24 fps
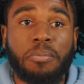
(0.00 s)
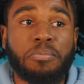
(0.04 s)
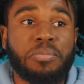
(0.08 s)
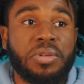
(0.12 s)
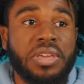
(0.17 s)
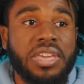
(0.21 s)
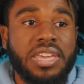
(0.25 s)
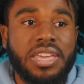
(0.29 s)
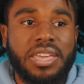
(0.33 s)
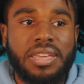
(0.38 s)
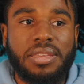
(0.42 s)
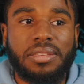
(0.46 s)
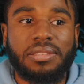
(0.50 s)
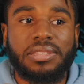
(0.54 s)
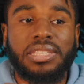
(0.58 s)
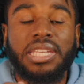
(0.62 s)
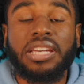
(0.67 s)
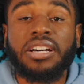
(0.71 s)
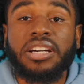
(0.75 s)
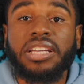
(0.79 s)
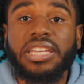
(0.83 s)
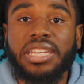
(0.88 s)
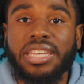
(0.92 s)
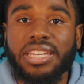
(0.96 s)
being
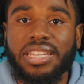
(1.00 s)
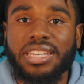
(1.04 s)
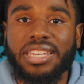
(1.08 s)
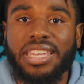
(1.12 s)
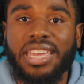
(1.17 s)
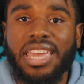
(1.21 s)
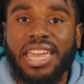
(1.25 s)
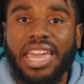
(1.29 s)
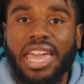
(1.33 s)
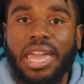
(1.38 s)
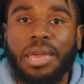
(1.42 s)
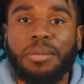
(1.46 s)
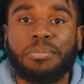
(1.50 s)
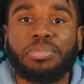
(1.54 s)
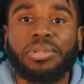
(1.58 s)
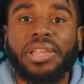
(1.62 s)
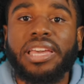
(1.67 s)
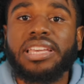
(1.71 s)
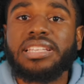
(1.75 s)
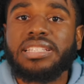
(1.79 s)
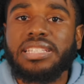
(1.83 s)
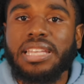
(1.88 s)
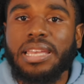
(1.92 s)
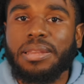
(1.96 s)
taken and
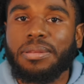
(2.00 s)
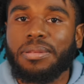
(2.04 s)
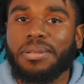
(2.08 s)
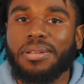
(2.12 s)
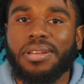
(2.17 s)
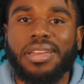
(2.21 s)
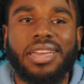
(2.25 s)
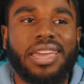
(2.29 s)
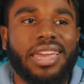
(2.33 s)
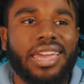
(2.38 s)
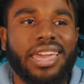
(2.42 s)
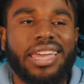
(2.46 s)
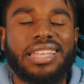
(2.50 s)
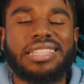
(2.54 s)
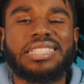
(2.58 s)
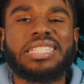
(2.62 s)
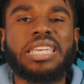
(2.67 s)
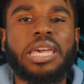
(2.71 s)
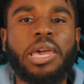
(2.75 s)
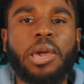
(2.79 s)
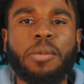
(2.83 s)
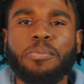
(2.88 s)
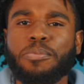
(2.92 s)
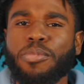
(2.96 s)
placed in
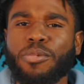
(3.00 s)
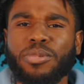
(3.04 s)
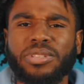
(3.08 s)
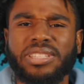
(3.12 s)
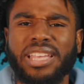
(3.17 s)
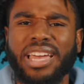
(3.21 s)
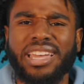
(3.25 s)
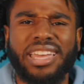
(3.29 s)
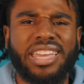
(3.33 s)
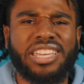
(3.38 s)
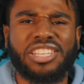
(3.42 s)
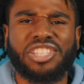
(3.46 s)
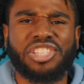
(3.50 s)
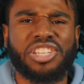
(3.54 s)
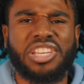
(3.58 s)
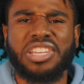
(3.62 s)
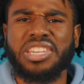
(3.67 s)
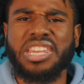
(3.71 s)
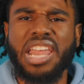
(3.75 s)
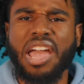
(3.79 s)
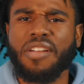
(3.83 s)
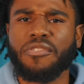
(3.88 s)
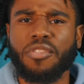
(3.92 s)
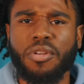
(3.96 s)
temples that it should
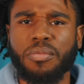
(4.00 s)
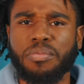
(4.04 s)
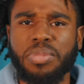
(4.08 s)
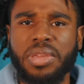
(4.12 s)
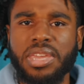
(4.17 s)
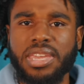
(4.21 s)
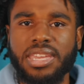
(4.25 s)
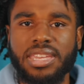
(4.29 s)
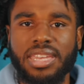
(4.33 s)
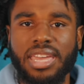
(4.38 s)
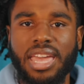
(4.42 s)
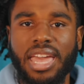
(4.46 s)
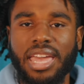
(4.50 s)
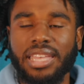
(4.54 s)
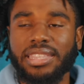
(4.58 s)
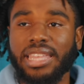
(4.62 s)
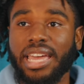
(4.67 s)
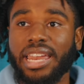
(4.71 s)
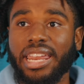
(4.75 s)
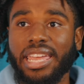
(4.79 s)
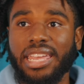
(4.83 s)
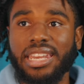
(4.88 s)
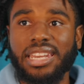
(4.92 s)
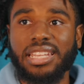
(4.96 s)
never be,
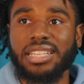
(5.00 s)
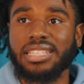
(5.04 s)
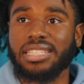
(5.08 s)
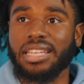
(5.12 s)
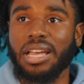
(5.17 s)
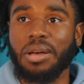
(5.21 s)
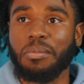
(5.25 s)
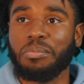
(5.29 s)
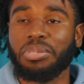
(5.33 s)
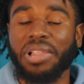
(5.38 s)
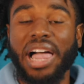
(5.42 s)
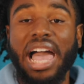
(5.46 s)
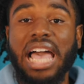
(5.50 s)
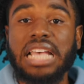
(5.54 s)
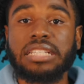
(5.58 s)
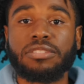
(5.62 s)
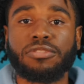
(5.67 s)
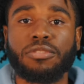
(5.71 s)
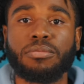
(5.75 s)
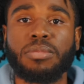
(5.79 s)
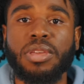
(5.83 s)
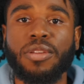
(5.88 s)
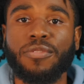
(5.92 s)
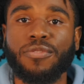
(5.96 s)
that it is
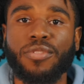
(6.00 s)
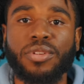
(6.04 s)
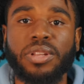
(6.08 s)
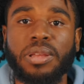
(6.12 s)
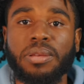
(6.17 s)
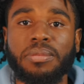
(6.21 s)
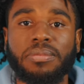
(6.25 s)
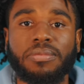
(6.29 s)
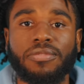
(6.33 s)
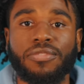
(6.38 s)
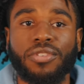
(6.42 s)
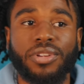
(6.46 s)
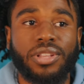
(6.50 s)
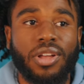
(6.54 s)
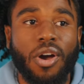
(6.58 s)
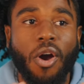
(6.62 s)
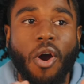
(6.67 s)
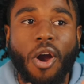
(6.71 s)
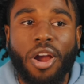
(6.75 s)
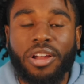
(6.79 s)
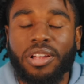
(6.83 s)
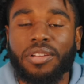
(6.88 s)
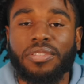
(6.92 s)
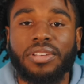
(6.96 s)
blasphemy for the
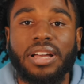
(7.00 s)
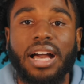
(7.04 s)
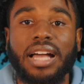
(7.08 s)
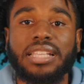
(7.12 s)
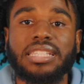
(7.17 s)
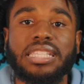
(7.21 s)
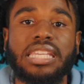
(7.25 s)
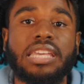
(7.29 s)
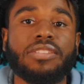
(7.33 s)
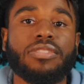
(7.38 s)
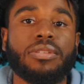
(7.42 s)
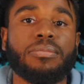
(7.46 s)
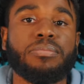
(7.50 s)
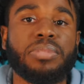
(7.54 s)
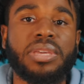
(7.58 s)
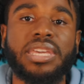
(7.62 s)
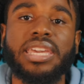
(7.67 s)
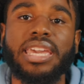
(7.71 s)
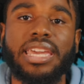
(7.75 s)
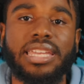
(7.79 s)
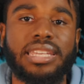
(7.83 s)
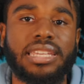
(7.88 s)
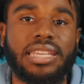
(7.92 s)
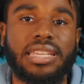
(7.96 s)
ark of God to even be
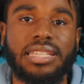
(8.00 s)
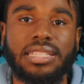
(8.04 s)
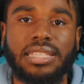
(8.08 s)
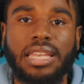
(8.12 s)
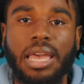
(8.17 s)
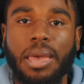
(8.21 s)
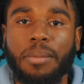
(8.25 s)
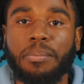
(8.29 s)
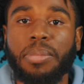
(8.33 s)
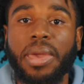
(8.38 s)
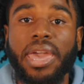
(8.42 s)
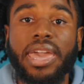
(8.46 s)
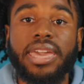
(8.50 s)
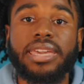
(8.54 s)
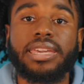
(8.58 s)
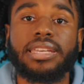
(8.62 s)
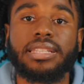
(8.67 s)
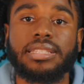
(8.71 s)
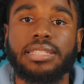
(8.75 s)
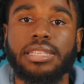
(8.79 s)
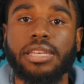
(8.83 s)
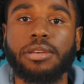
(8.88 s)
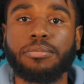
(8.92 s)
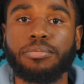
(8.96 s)
in these
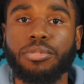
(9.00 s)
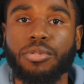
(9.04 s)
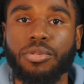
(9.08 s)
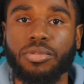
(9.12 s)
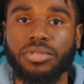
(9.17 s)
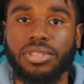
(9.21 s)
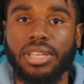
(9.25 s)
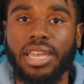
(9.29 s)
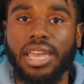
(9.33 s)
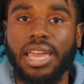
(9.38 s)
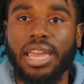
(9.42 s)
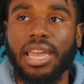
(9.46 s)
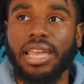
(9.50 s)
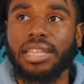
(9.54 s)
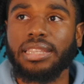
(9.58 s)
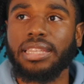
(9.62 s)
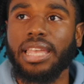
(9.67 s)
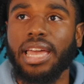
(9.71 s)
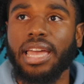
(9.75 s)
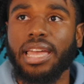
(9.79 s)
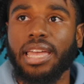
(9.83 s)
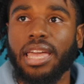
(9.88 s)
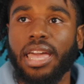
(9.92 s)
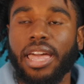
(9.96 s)
pagan temples,
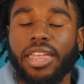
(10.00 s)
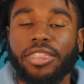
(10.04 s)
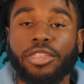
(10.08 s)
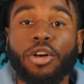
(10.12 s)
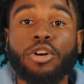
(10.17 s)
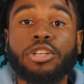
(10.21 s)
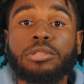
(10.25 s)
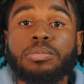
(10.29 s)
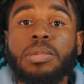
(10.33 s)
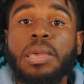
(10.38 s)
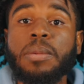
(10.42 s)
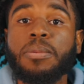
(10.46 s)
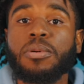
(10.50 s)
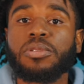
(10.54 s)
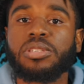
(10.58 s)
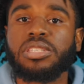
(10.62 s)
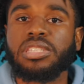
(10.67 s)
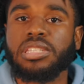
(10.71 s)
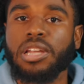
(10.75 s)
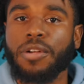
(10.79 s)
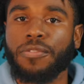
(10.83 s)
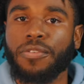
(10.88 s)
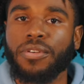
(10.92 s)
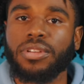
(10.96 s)
that those people
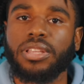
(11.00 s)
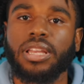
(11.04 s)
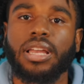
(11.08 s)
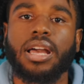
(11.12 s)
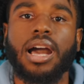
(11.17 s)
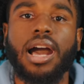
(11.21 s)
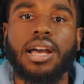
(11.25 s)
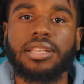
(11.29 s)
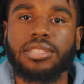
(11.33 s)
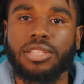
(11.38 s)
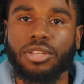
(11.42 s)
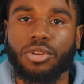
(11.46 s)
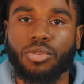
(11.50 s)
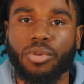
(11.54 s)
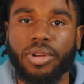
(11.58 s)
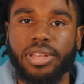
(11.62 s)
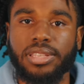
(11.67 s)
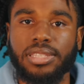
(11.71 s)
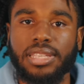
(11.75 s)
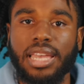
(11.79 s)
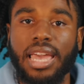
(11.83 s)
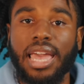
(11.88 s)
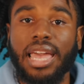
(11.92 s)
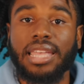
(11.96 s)
suffer the
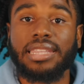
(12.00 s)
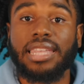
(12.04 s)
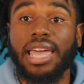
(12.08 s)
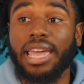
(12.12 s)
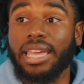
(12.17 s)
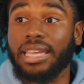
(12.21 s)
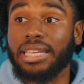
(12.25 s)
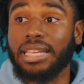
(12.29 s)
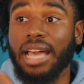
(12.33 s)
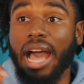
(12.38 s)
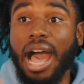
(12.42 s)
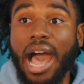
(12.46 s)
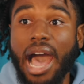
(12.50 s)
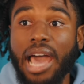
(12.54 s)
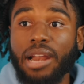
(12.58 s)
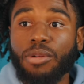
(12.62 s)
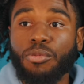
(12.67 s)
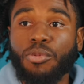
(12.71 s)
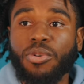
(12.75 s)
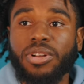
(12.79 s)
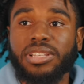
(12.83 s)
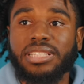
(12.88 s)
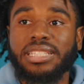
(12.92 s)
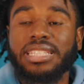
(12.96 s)
consequence, that God
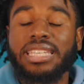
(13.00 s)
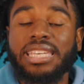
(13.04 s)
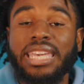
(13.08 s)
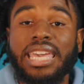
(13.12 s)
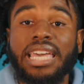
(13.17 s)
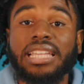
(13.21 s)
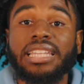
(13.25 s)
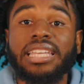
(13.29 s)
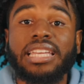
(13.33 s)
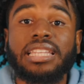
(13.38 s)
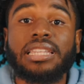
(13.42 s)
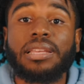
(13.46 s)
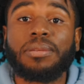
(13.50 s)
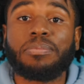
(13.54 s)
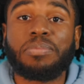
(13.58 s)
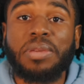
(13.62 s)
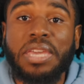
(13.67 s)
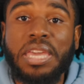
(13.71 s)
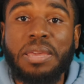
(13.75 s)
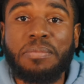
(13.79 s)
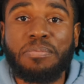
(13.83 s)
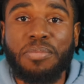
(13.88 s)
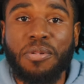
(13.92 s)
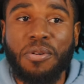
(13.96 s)
was killing the
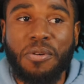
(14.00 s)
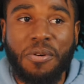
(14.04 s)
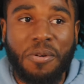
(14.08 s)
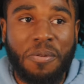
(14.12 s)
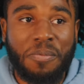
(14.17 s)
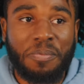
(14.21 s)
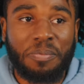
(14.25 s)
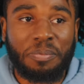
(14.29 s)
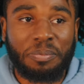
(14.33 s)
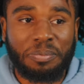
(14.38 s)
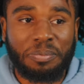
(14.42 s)
people